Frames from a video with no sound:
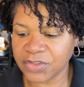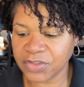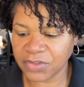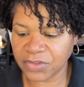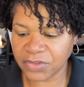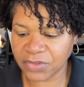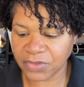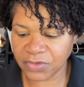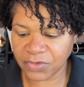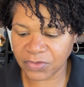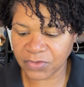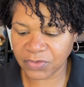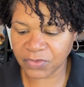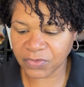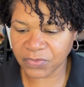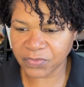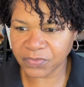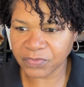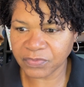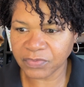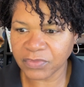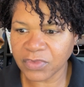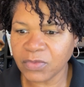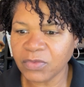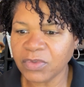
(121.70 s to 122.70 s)
to,
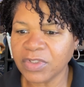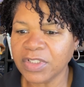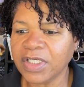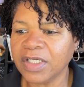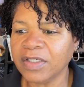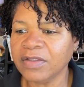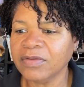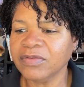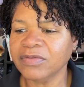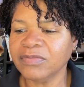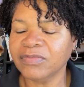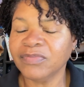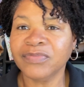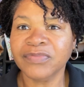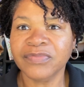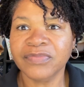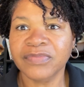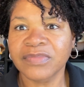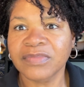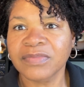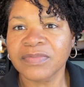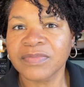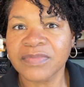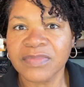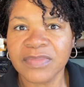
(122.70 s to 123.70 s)
well, no,
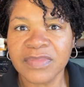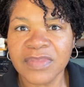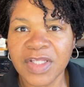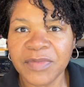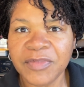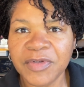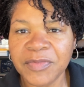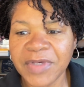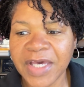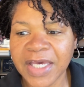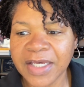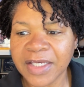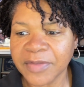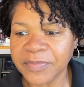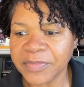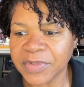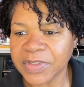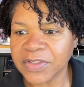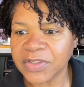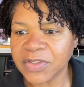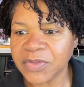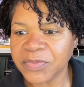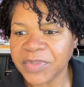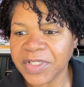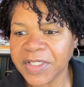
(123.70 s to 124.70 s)
let me back up a
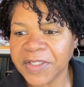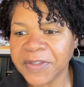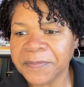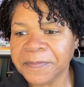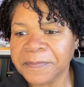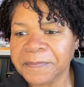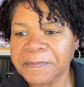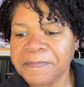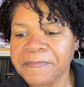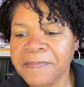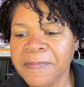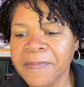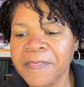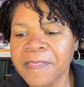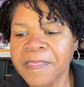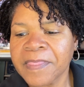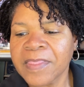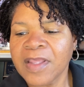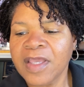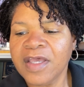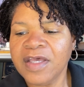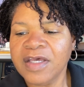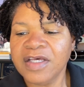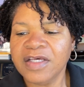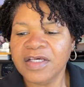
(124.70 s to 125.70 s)
little bit.
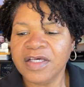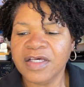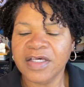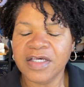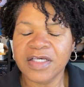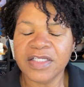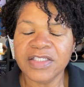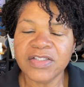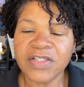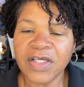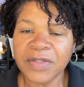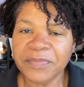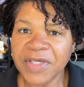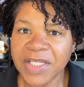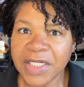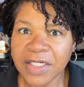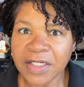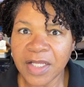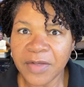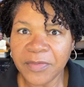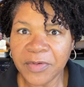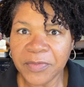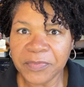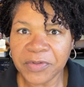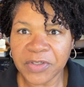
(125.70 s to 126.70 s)
So I made a
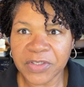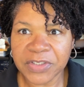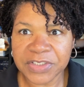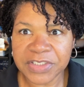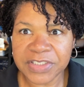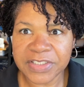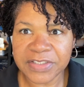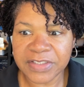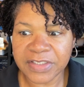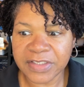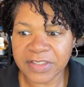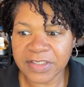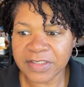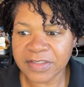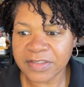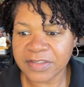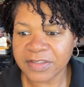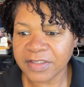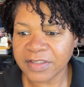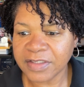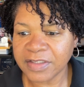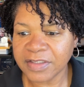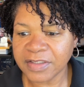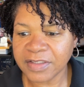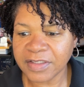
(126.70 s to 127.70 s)
couple purchases,
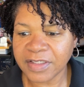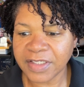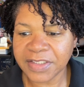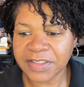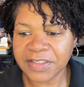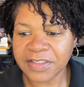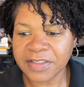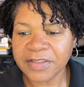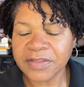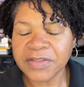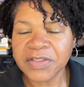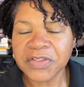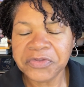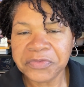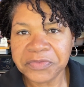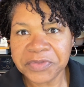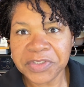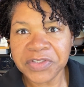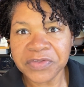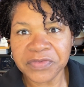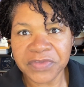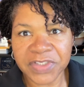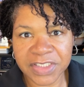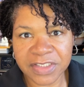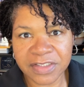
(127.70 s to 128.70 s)
did a little bit
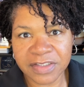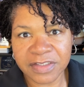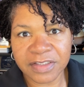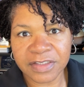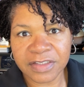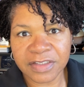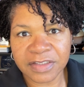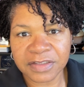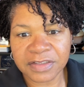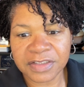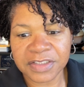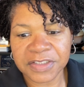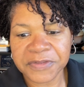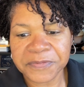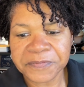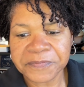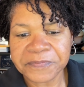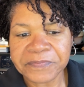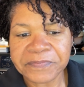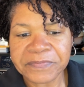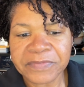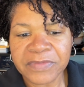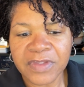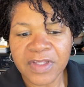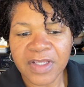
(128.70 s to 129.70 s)
of research,
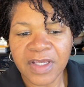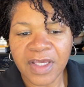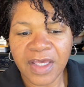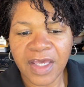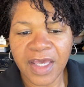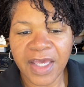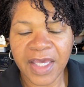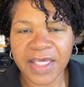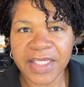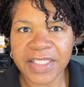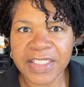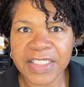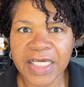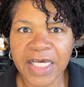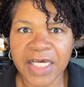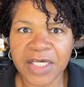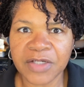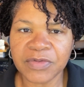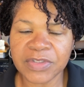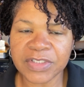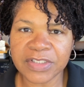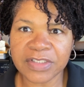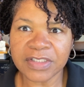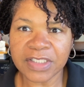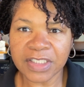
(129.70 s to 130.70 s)
and I
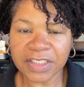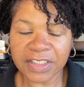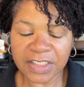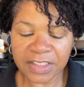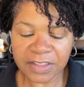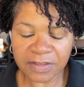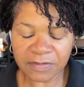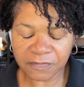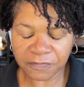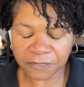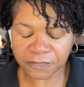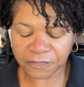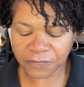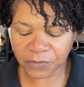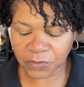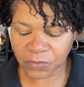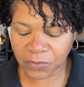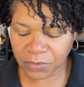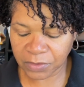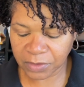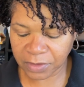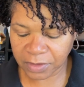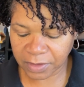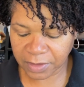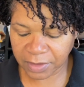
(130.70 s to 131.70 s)
was looking
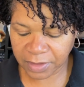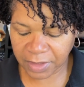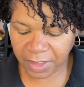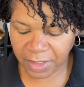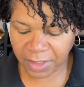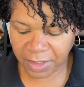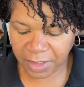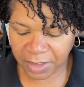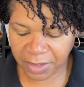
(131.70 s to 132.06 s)
for